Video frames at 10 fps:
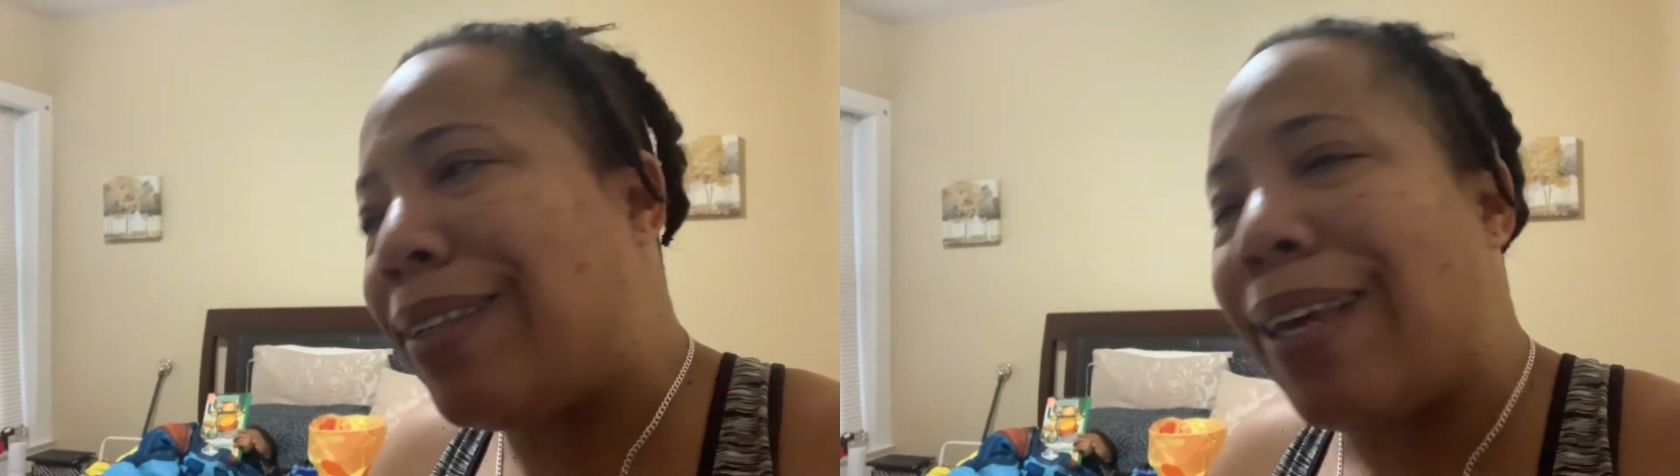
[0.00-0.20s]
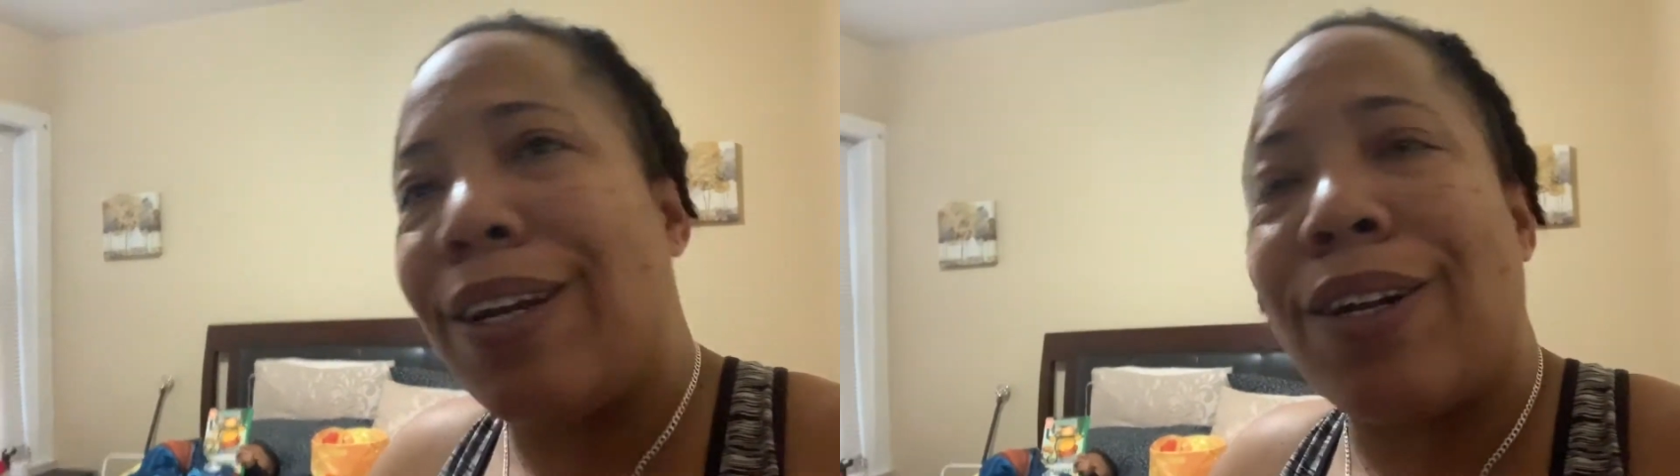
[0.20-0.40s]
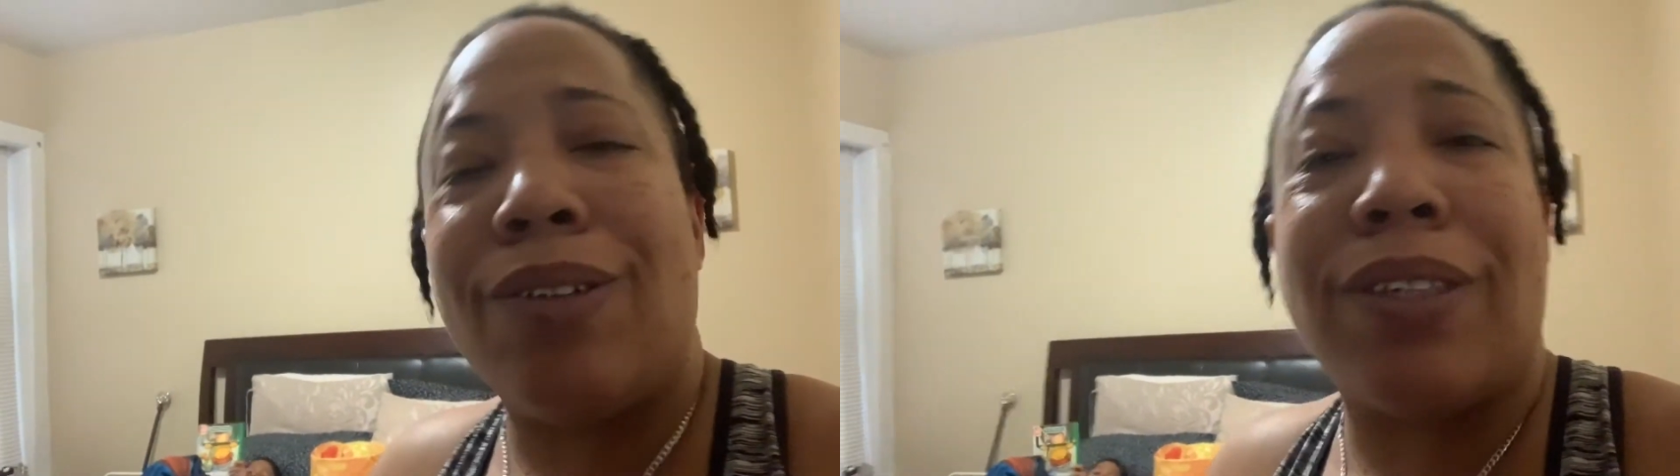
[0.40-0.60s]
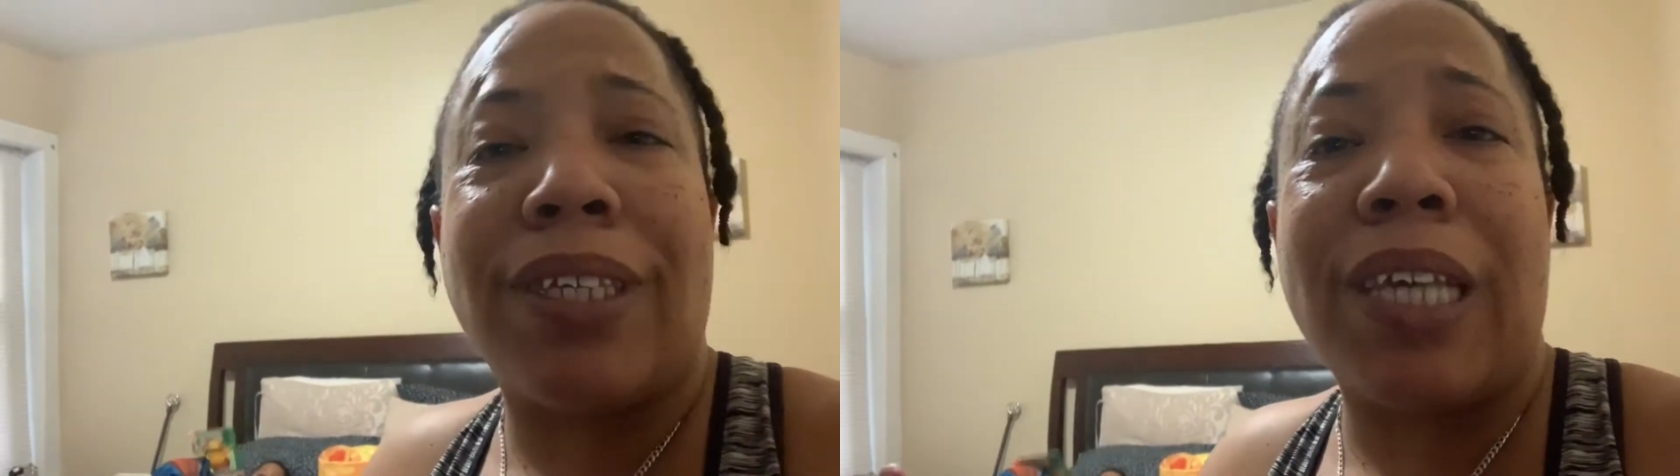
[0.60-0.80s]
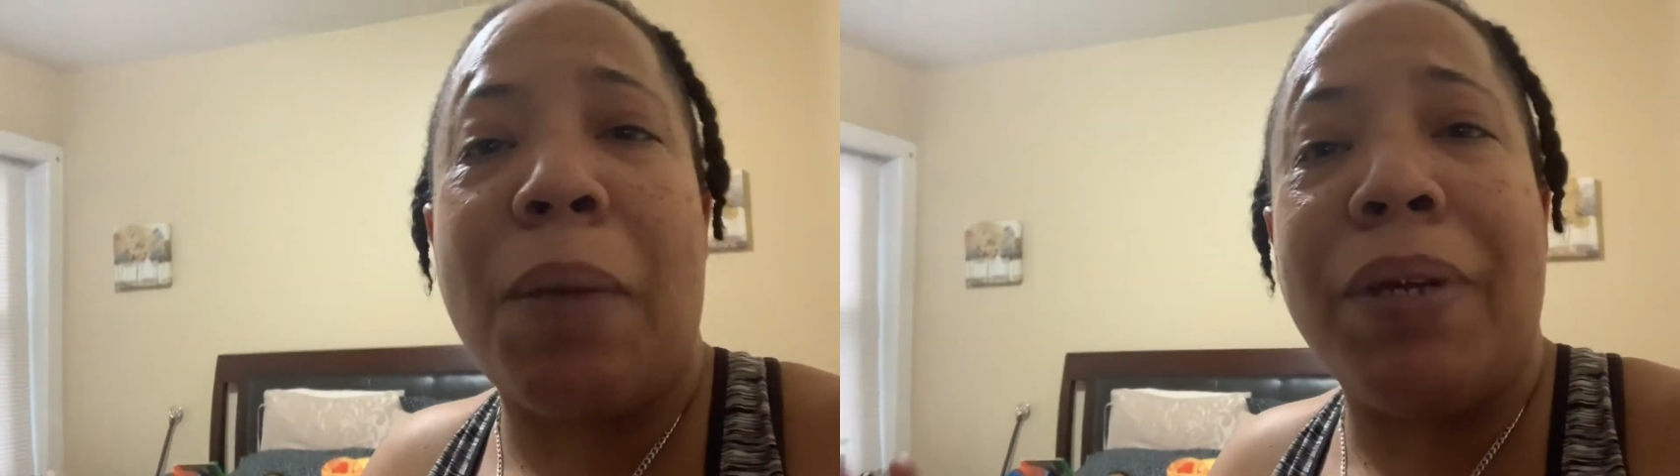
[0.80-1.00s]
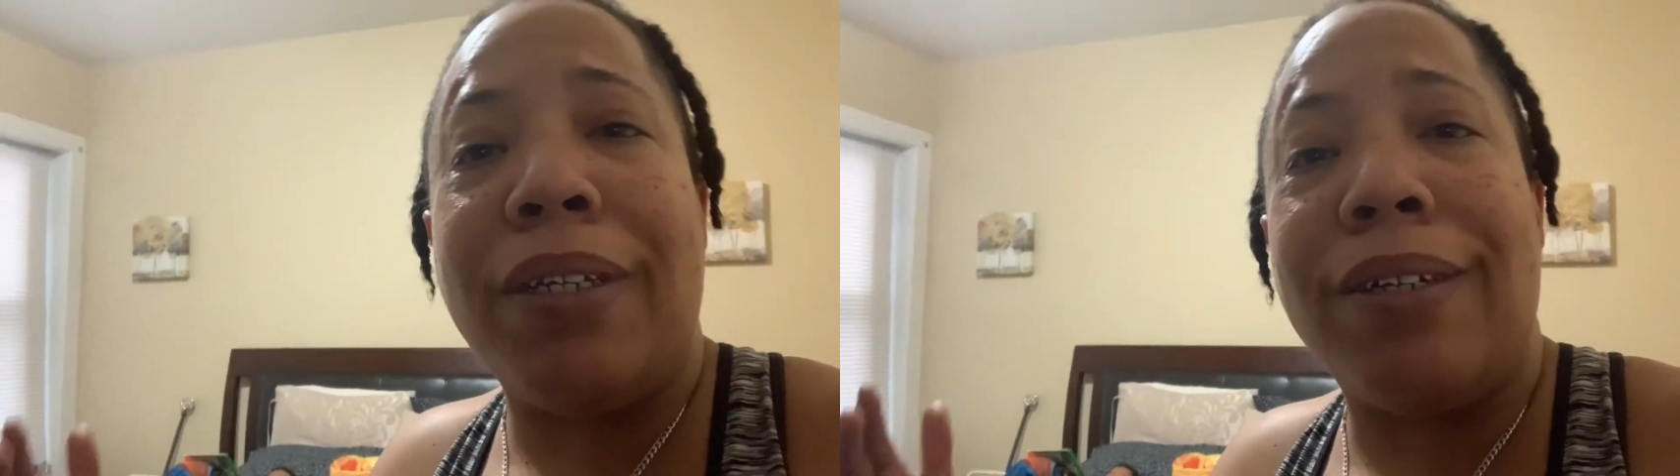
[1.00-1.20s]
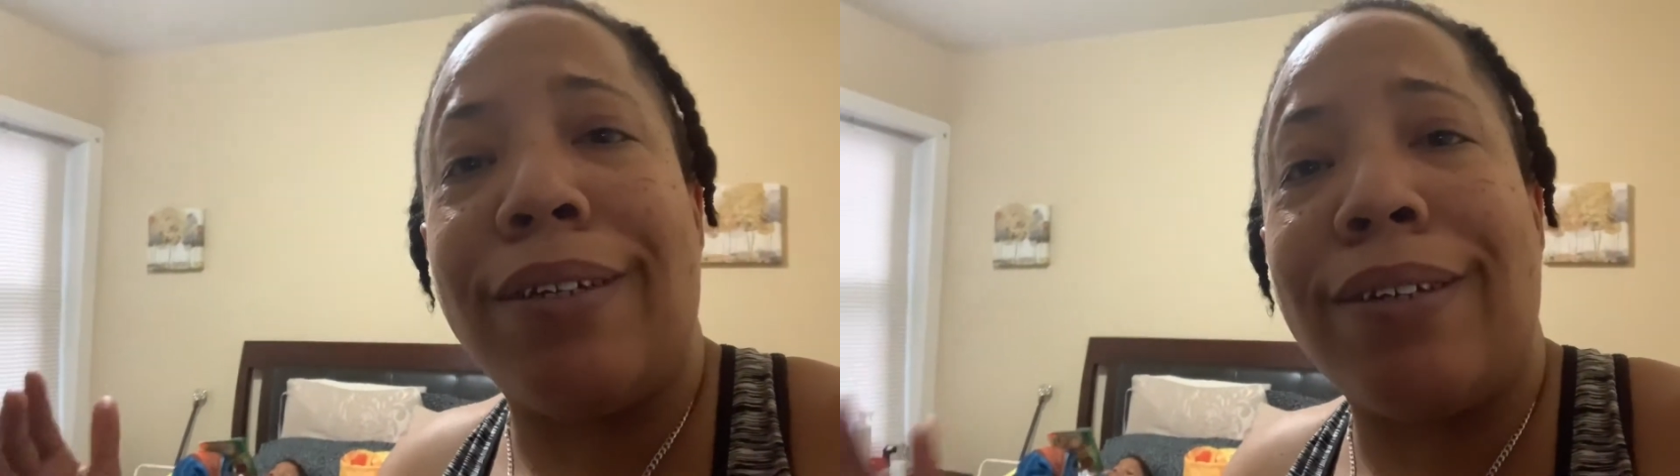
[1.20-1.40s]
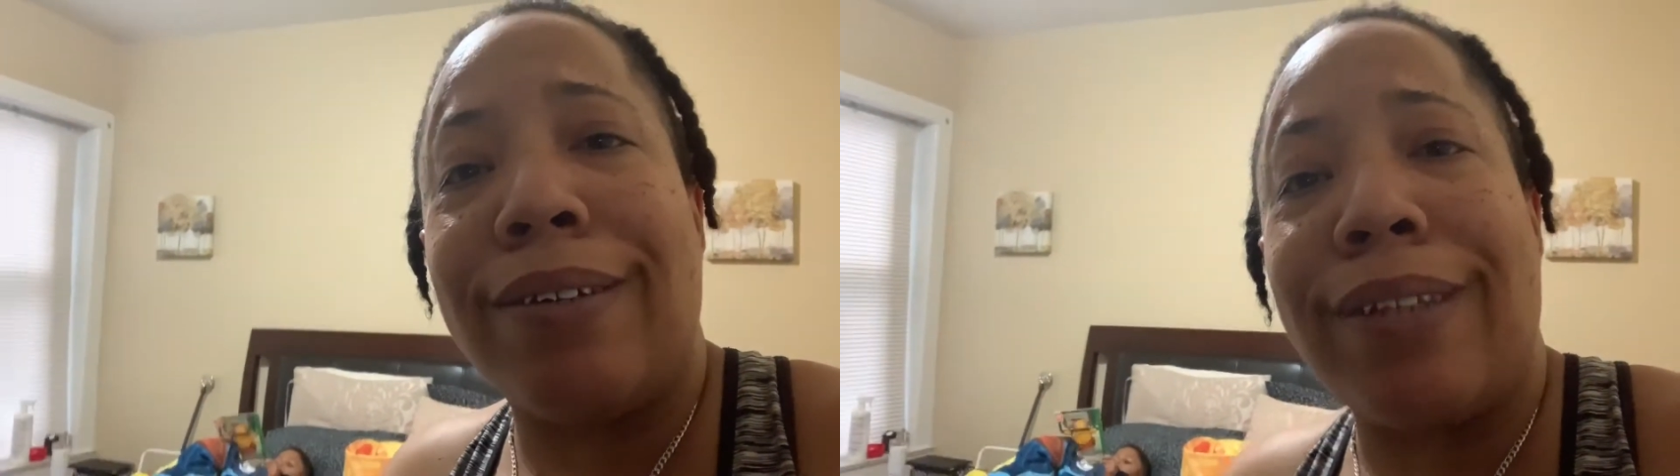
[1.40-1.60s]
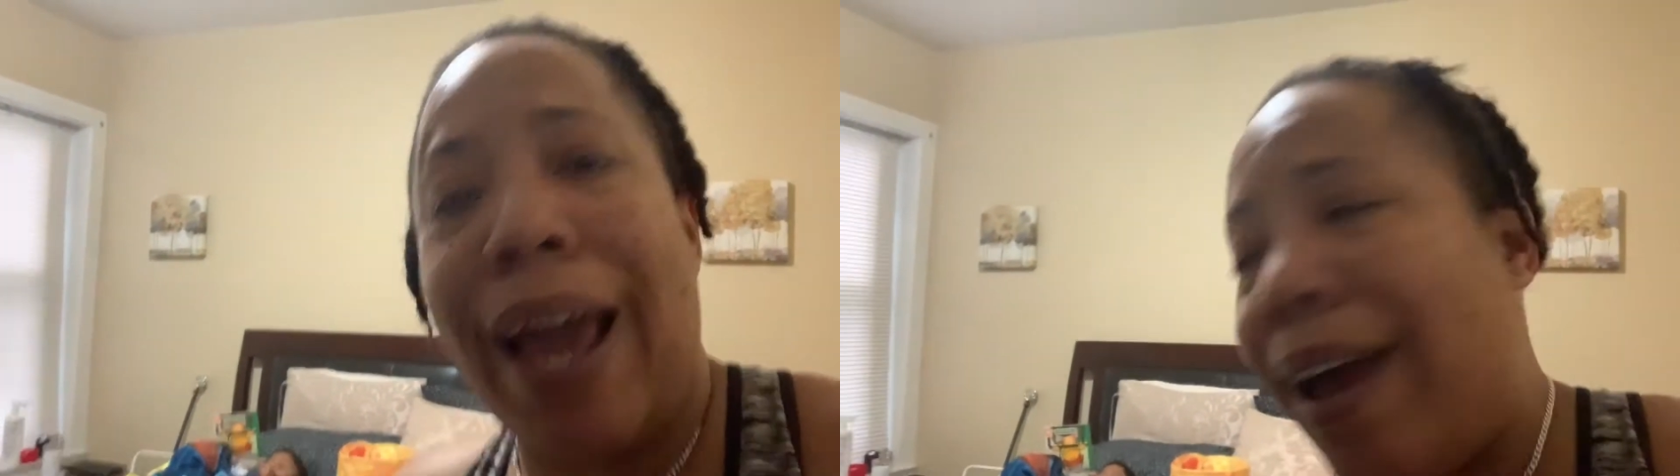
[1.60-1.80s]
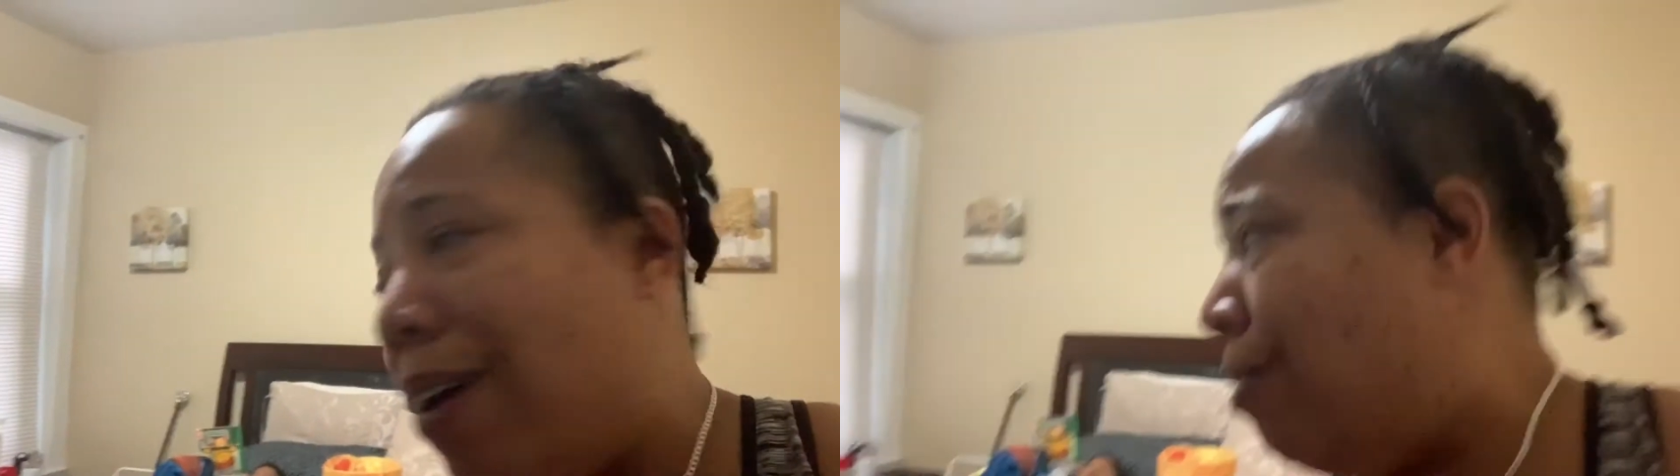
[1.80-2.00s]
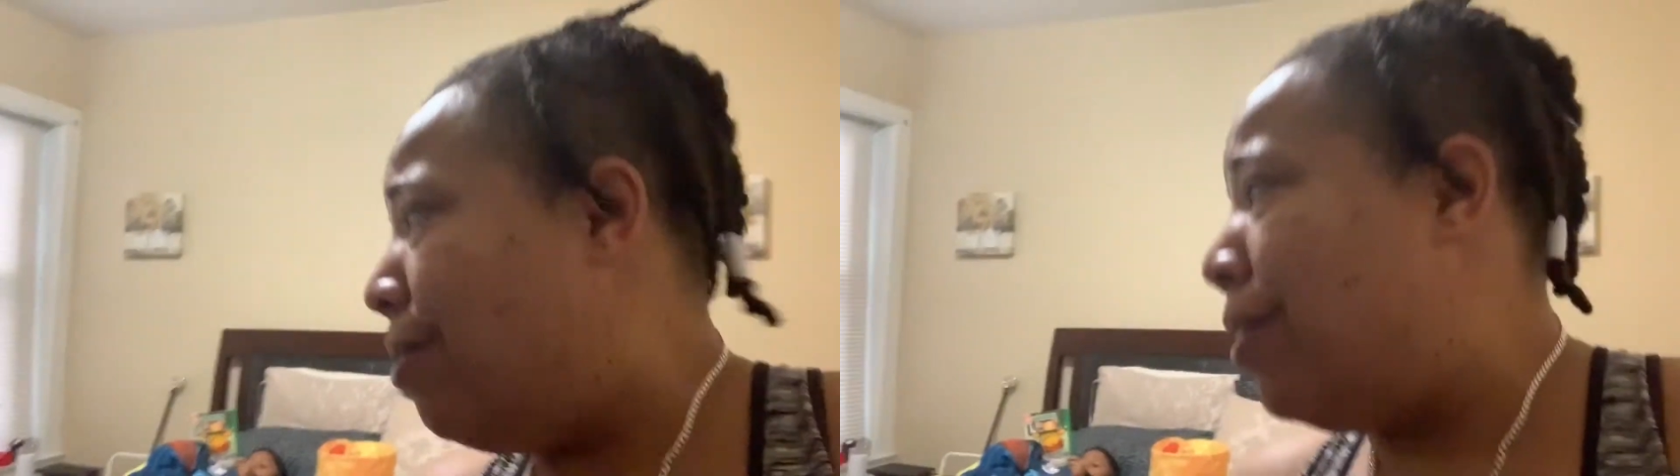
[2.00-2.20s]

Santa Claus is coming to town.